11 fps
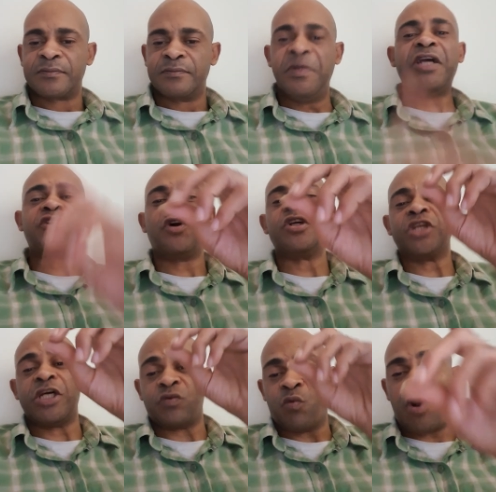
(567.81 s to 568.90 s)
Make sure it's
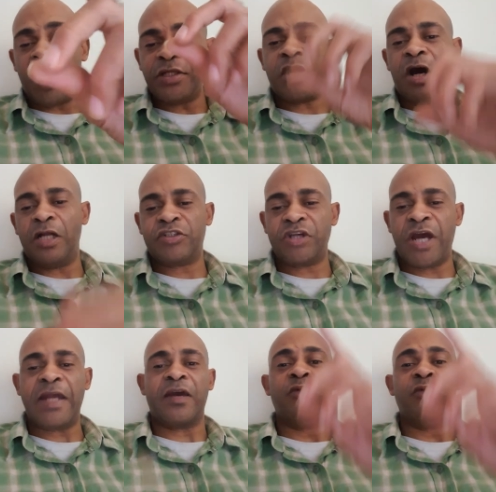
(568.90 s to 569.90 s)
just one contract,